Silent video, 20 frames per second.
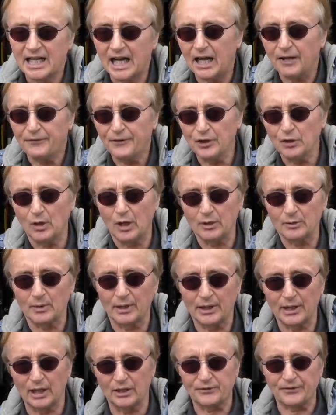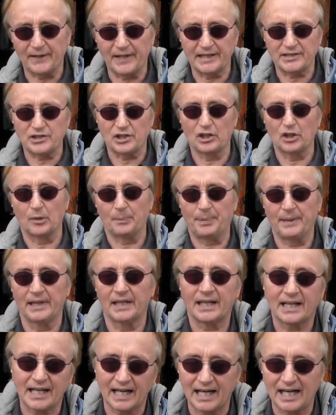Now, if you own one of those fancy
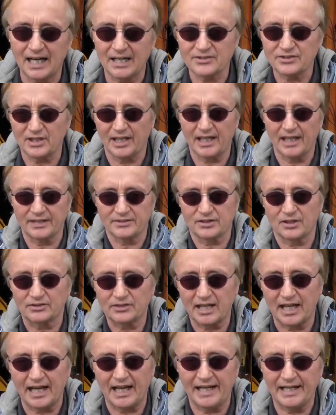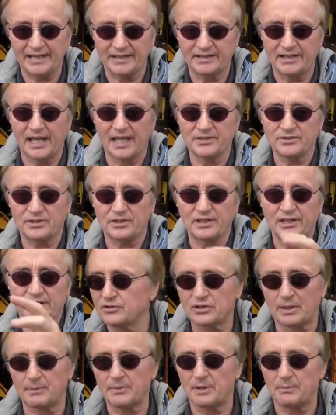European cars that has those high intensity,
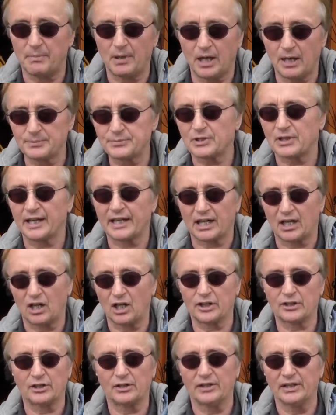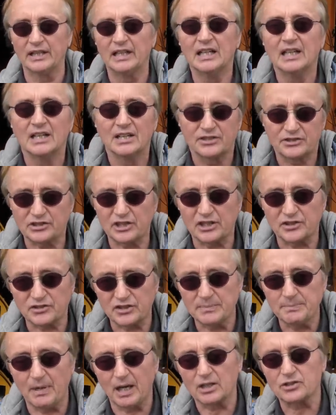some of the bulbs are like one hundred
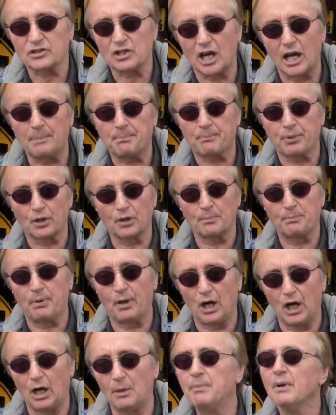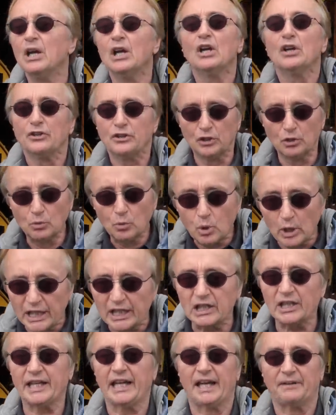sixty bucks up per bulb, you
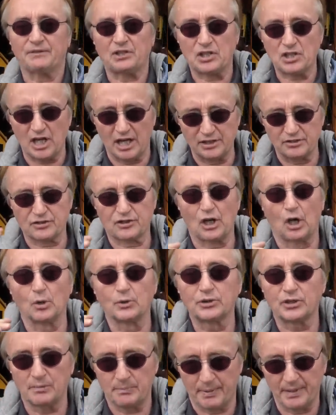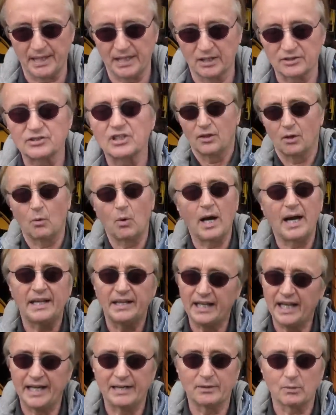really have to change those in pairs. The way
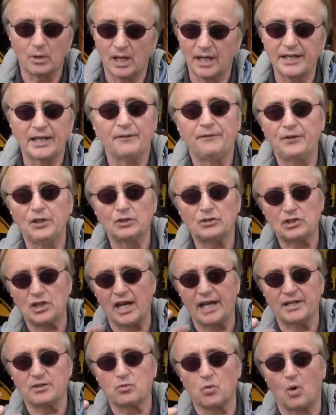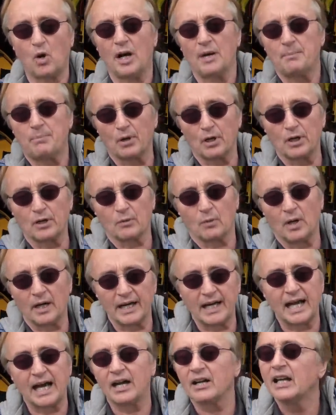they run, if you change one, burn
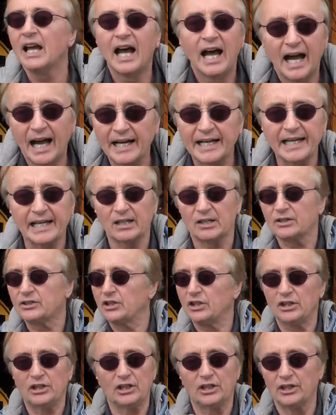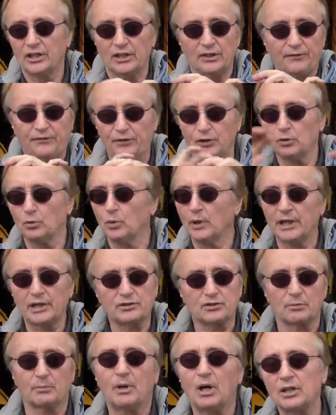one out, I guarantee you in a few
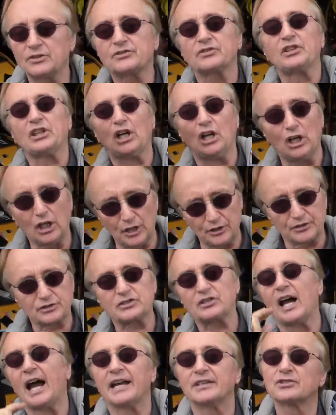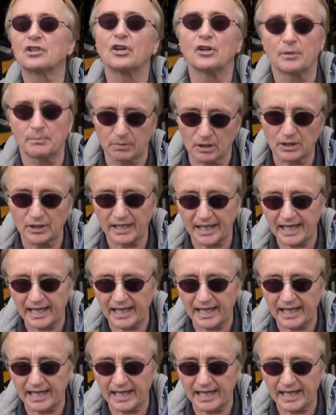weeks or months the other side's going to burn